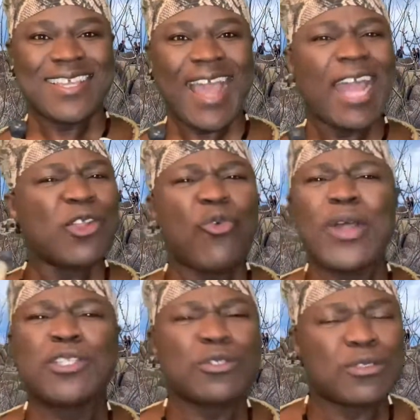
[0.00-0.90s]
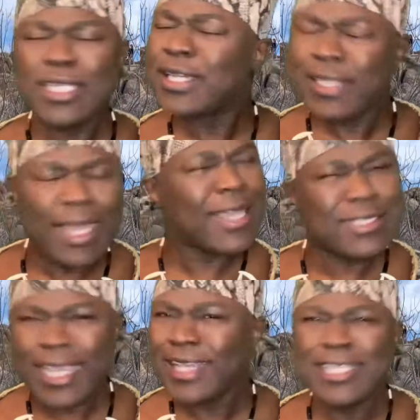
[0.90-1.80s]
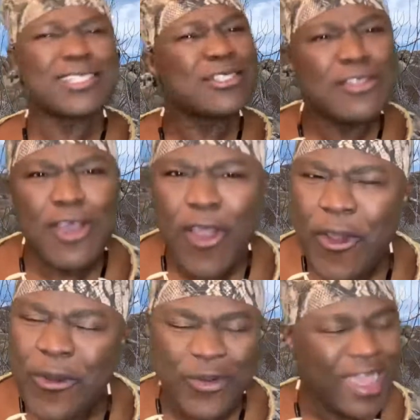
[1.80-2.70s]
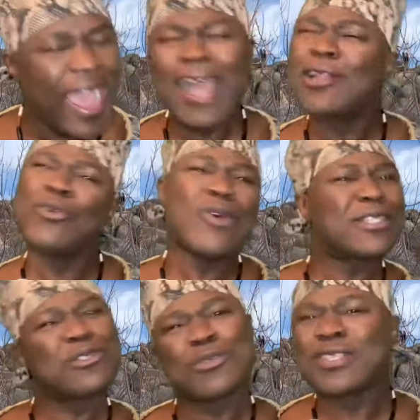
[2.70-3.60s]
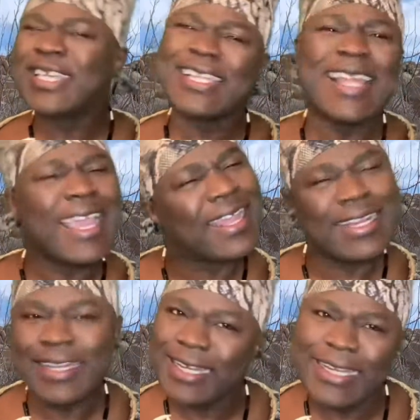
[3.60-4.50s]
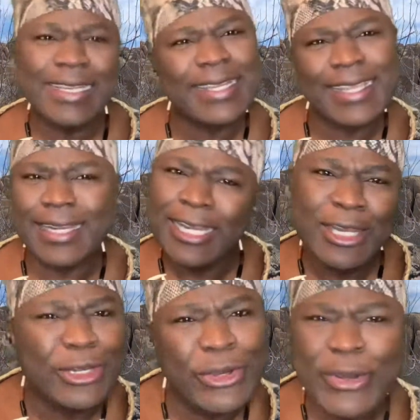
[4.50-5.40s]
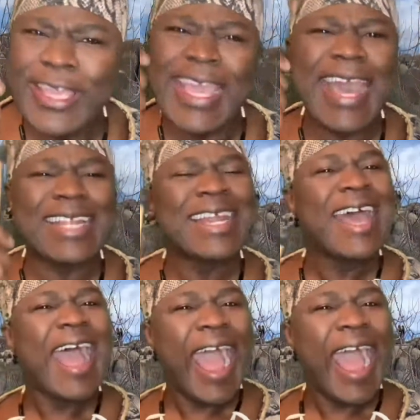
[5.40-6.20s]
I don't want you to think like a Chinese. No! I don't want you to think like an Indian. No, yaar.